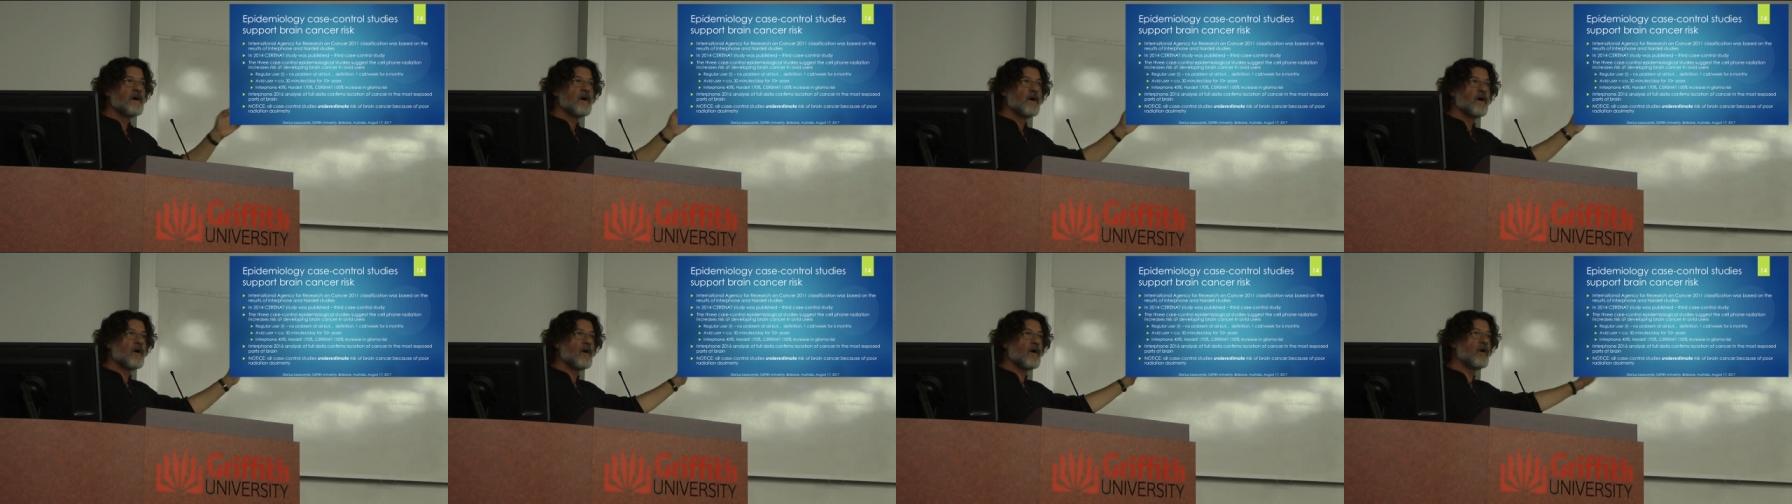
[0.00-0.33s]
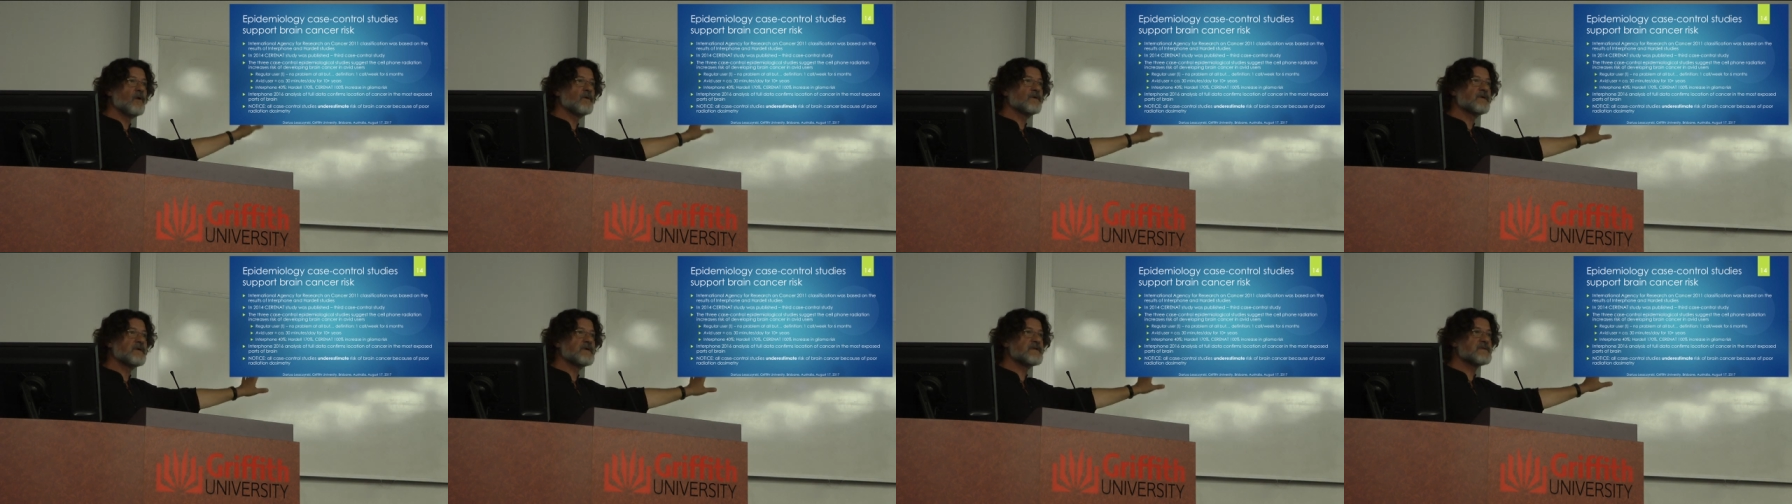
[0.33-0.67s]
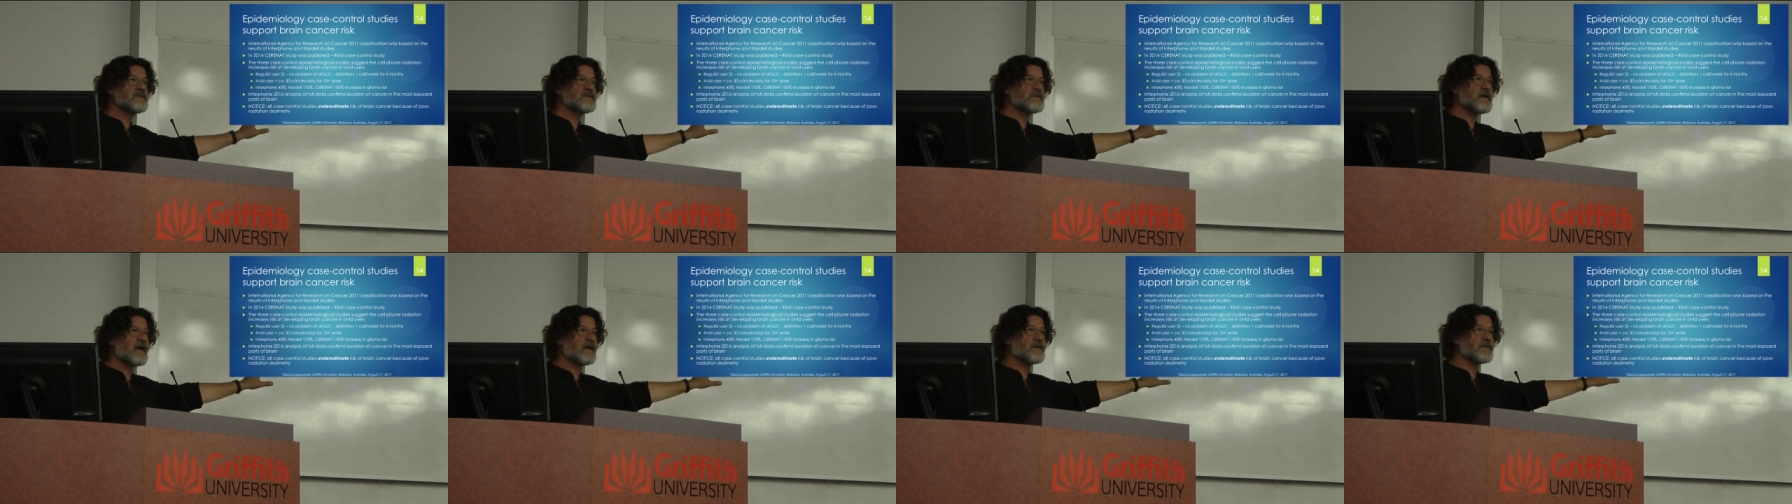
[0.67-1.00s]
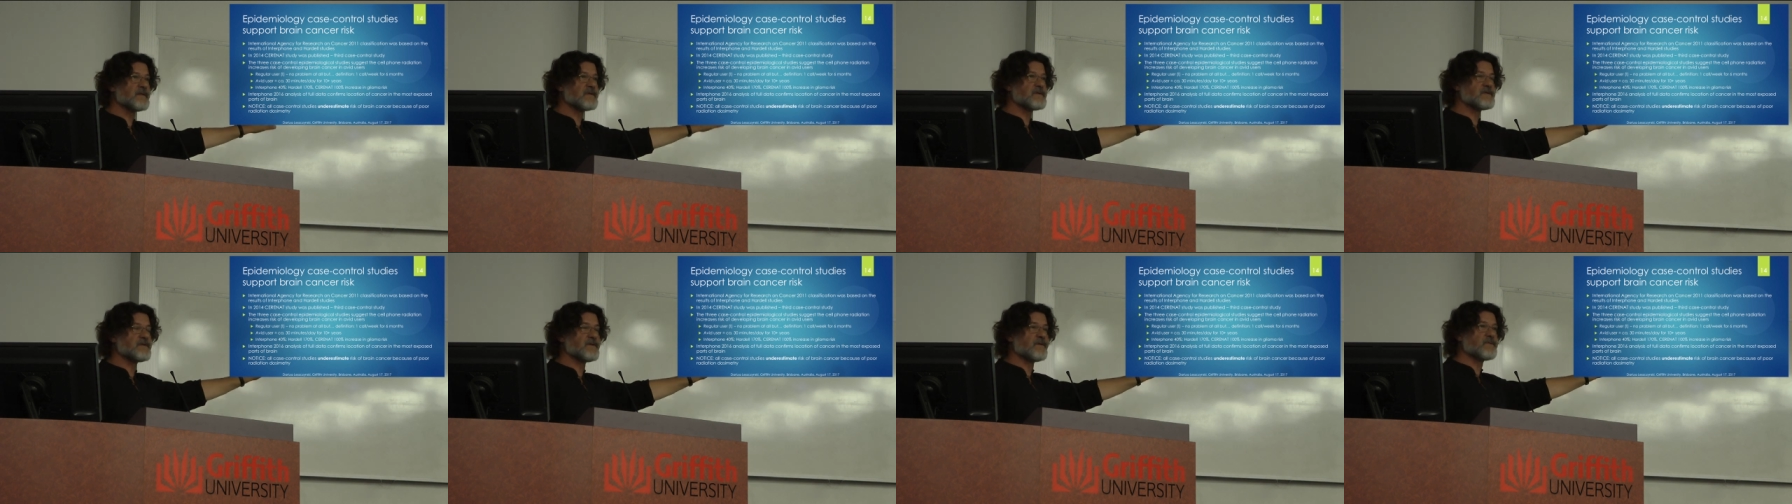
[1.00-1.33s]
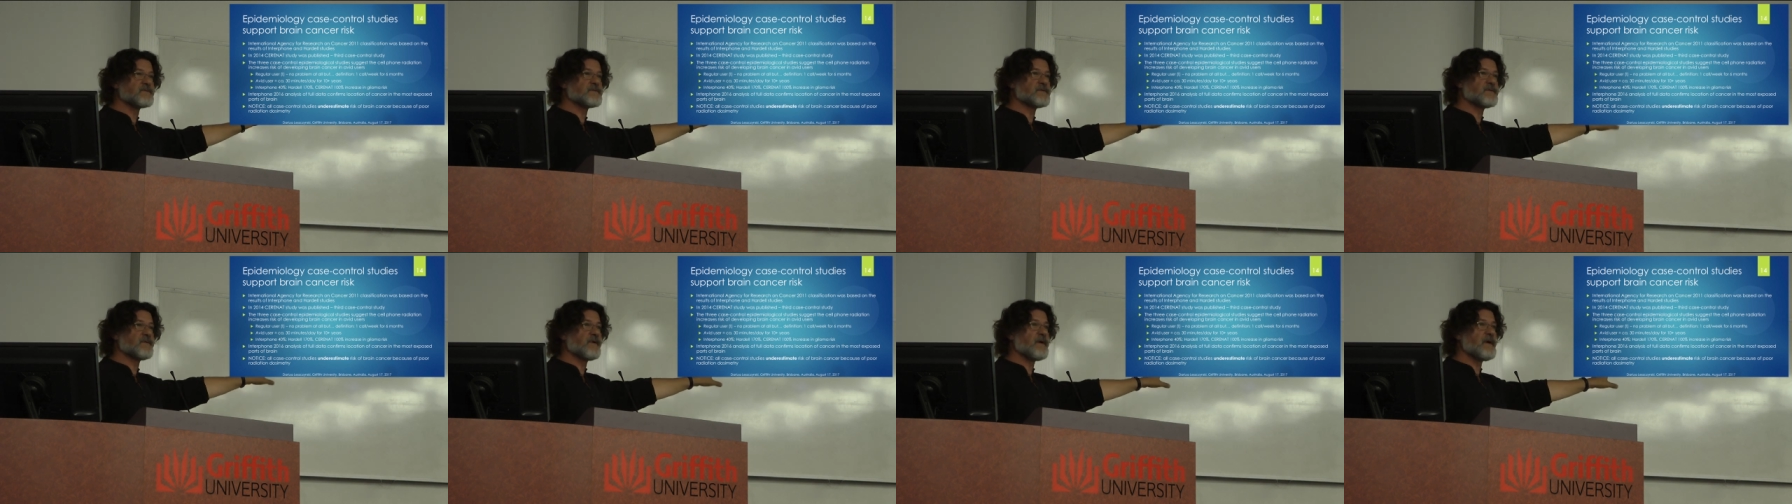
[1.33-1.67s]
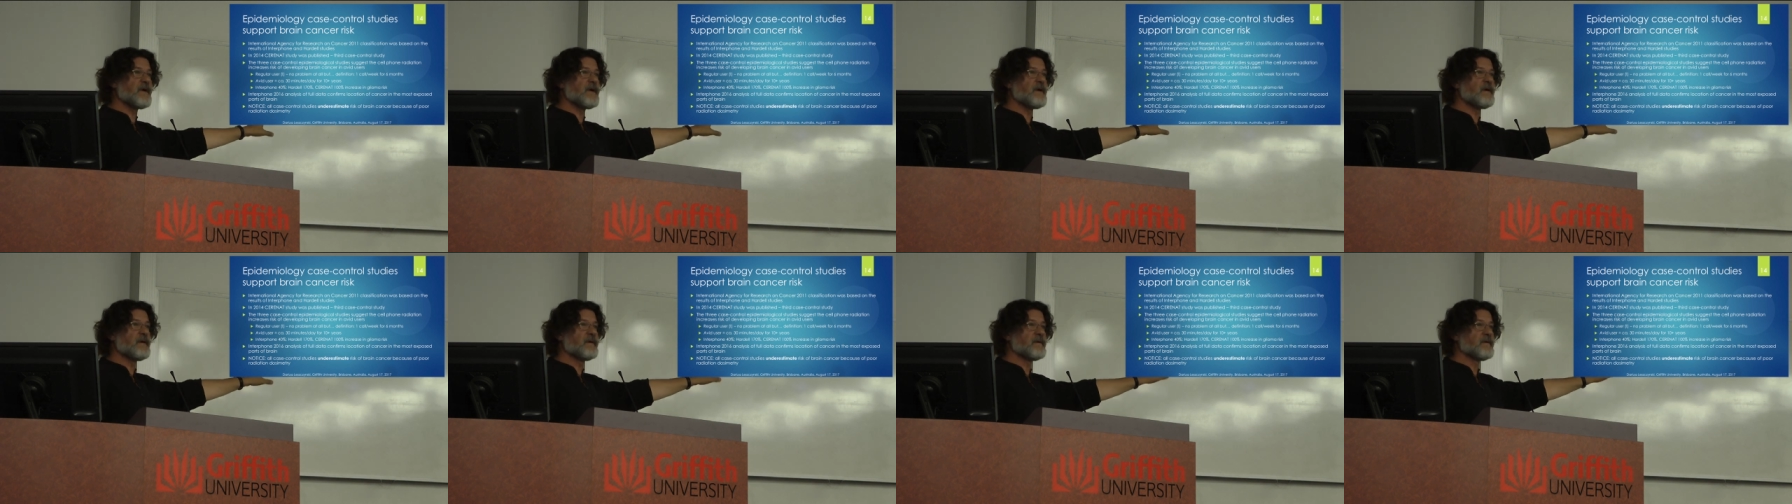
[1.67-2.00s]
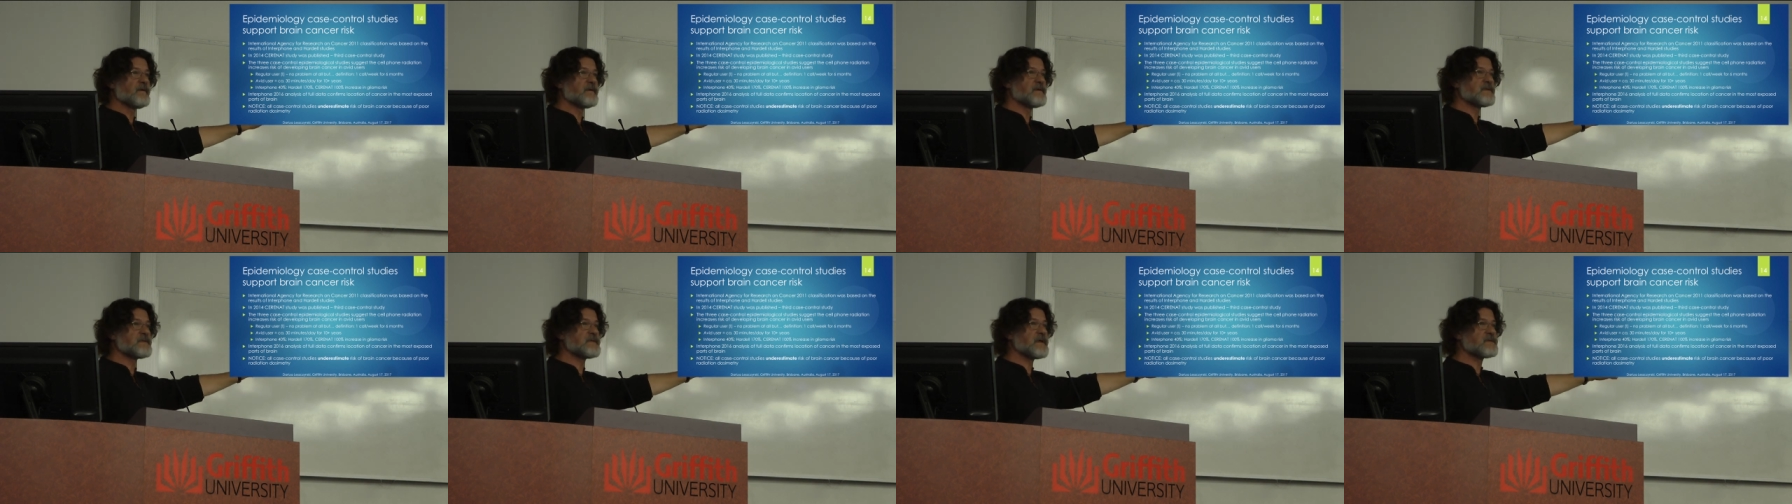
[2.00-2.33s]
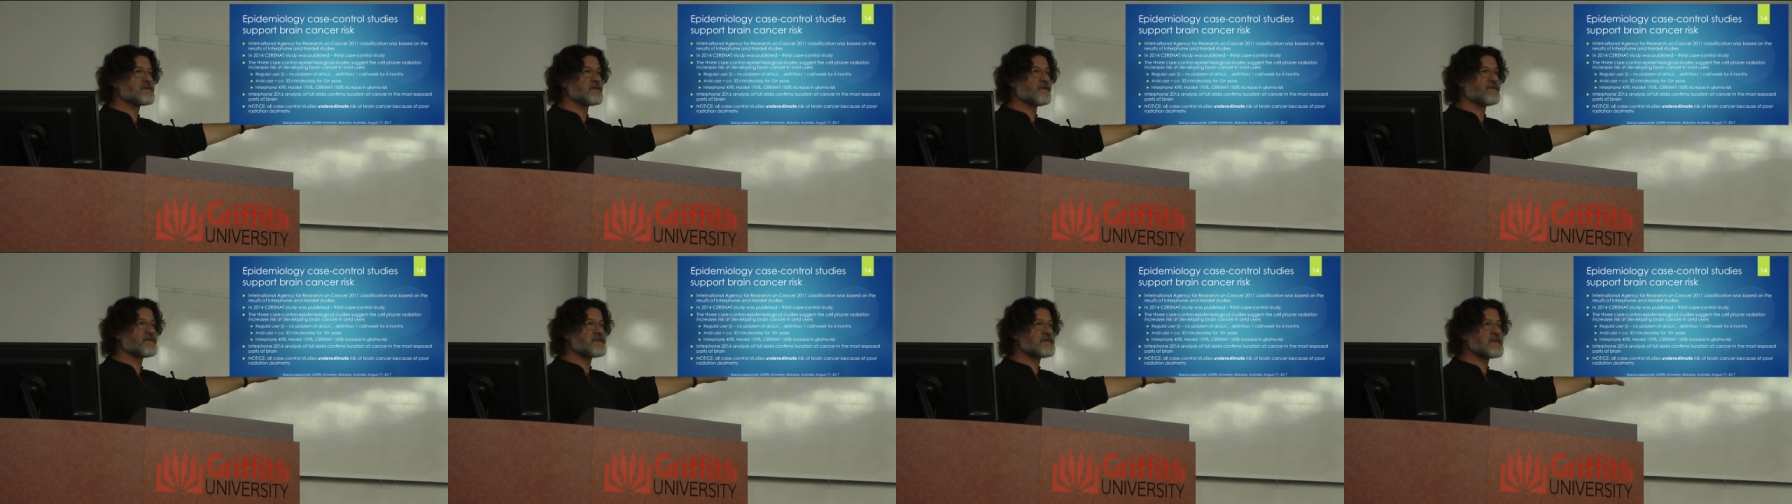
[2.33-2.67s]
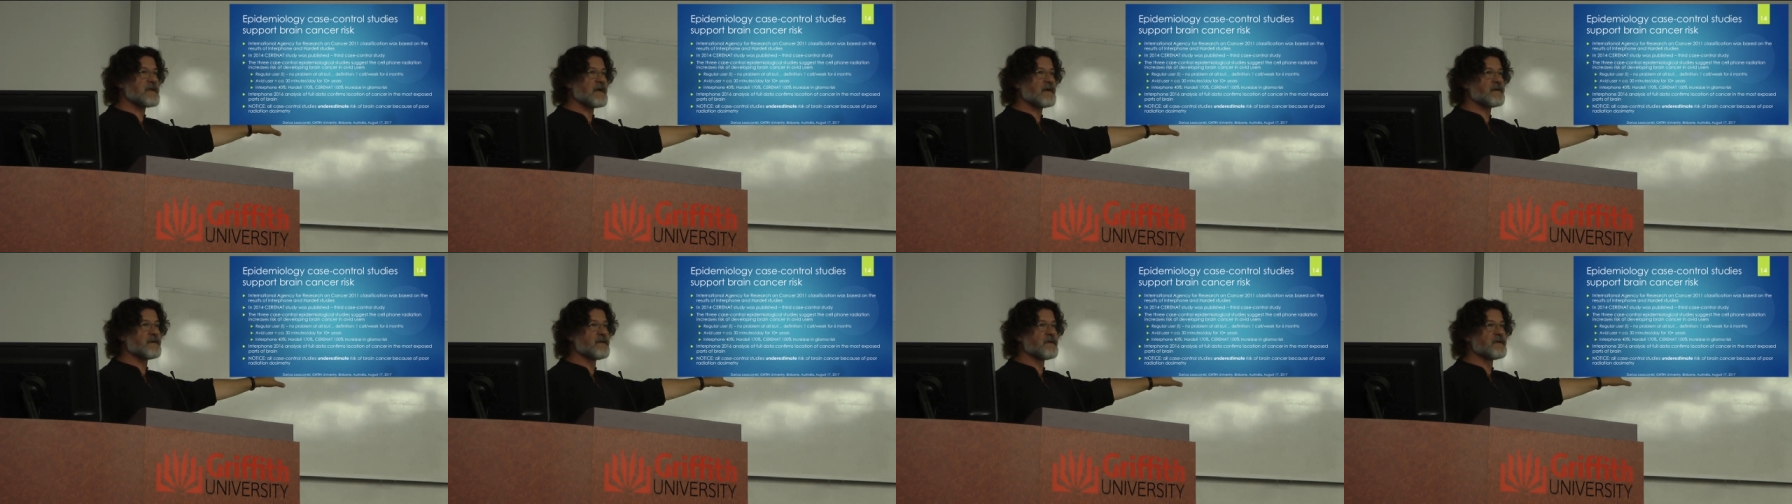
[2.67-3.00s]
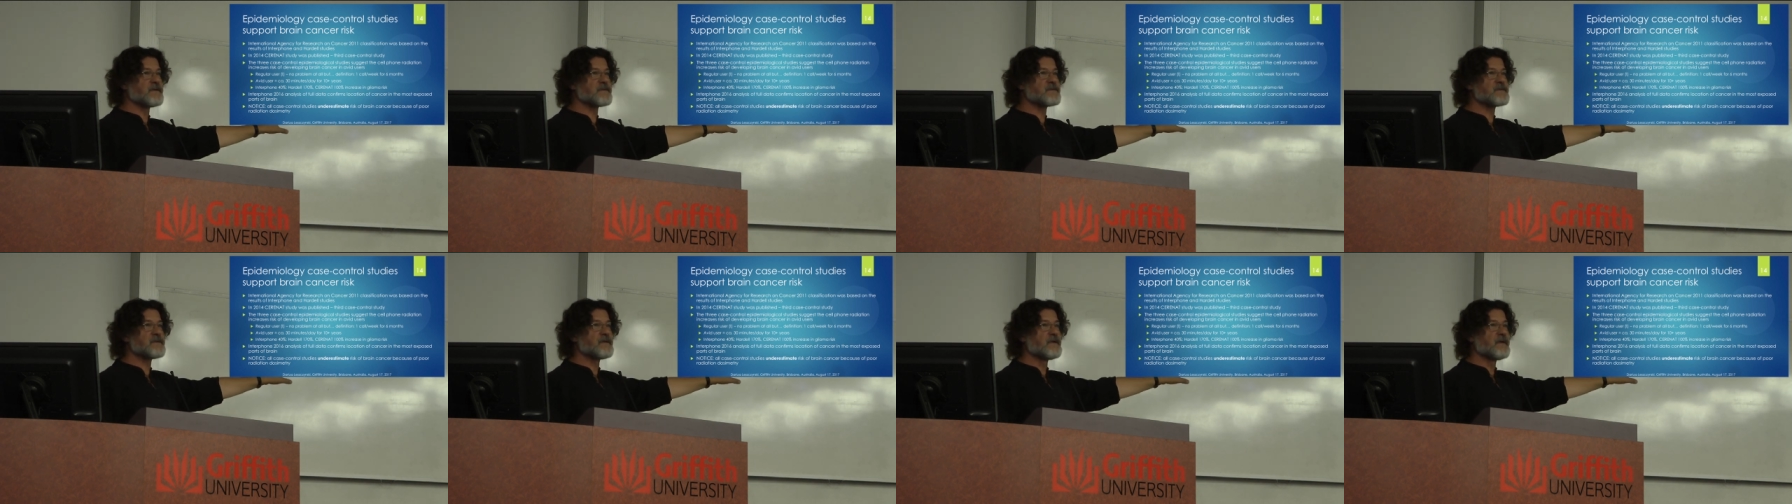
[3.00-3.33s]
all these studies, those three sets of studies,